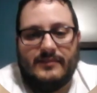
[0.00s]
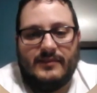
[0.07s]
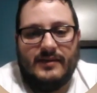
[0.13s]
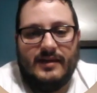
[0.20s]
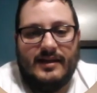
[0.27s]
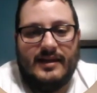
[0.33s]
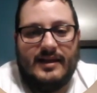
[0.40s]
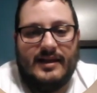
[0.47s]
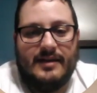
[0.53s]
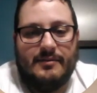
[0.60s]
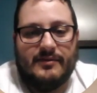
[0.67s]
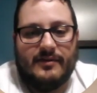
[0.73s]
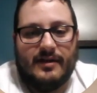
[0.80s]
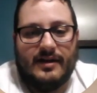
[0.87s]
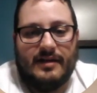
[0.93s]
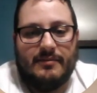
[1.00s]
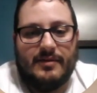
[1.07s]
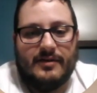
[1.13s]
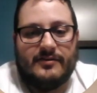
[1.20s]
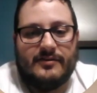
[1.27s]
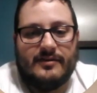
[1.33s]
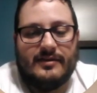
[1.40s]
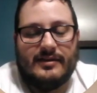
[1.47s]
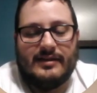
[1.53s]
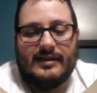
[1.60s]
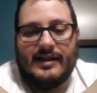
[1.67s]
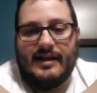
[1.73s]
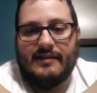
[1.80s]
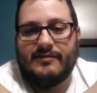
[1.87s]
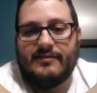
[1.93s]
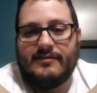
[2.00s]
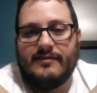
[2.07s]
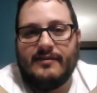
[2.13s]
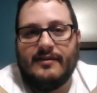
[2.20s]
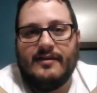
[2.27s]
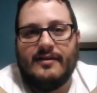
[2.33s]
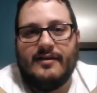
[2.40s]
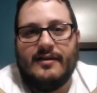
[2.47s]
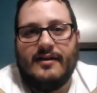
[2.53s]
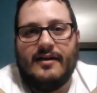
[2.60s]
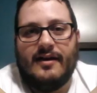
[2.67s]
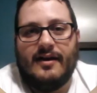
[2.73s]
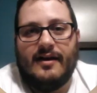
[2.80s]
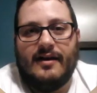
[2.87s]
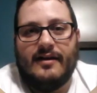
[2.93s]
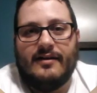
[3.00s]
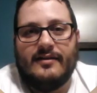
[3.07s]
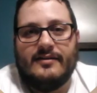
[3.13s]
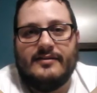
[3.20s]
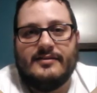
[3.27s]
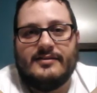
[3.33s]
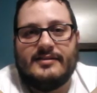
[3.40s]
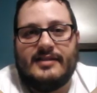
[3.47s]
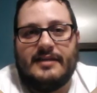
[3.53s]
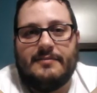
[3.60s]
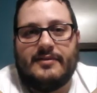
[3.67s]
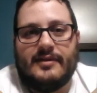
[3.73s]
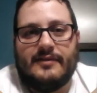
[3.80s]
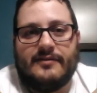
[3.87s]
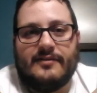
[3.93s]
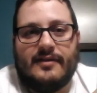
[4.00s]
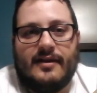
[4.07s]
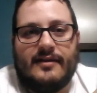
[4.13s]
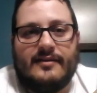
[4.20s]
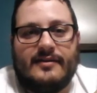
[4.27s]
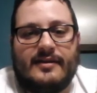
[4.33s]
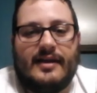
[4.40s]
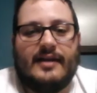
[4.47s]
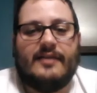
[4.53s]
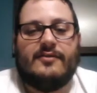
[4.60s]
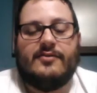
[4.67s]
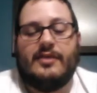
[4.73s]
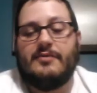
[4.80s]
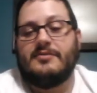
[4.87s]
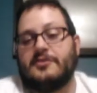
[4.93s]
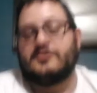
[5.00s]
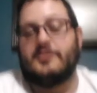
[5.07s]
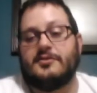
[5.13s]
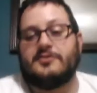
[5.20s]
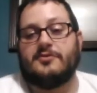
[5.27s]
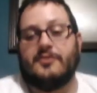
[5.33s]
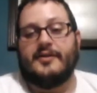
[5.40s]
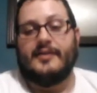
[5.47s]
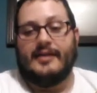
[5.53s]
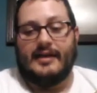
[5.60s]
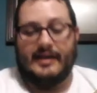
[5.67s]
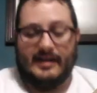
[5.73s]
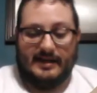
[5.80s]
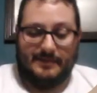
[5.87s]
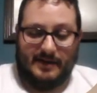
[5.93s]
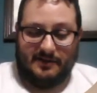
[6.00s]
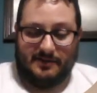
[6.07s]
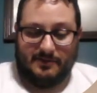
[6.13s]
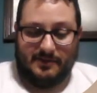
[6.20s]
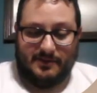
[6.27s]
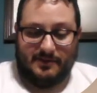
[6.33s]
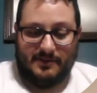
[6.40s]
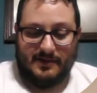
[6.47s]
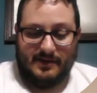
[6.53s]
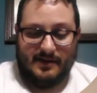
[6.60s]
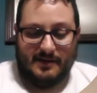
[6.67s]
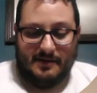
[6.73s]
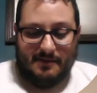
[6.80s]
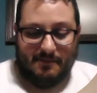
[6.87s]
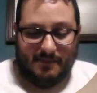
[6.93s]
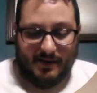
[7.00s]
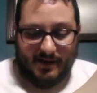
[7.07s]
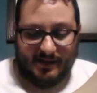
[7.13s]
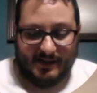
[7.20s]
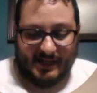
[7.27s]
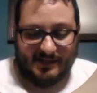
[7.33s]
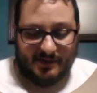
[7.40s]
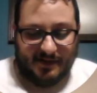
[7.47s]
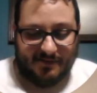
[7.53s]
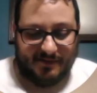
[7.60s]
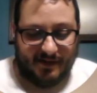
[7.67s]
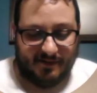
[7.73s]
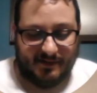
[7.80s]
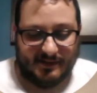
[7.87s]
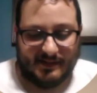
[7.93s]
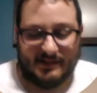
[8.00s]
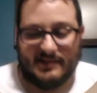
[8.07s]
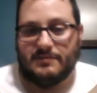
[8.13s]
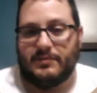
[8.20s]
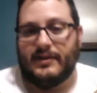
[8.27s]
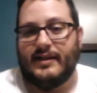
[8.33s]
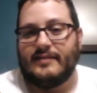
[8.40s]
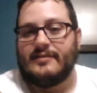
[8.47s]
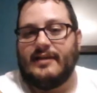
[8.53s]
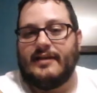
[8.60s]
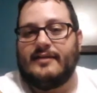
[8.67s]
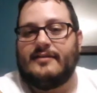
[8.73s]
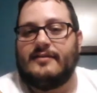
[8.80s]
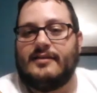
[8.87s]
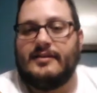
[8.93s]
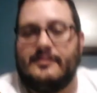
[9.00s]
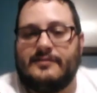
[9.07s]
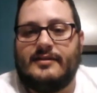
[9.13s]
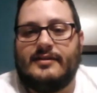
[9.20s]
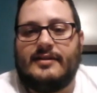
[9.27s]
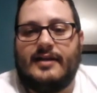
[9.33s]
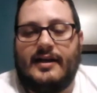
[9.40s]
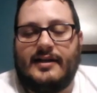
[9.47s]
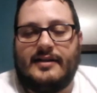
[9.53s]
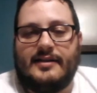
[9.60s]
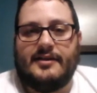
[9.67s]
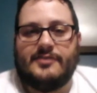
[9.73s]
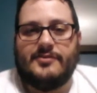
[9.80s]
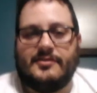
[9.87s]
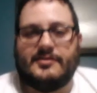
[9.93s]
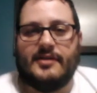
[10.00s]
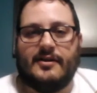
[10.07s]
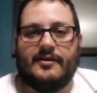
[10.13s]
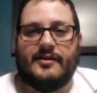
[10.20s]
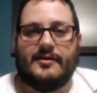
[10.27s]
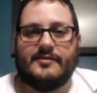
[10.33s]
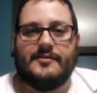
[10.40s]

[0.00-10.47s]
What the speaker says: He was on a much less steep cliffside. And so that was an interesting story, and I made it through. But that's when I found out that these plants like to live in kind of dangerous areas.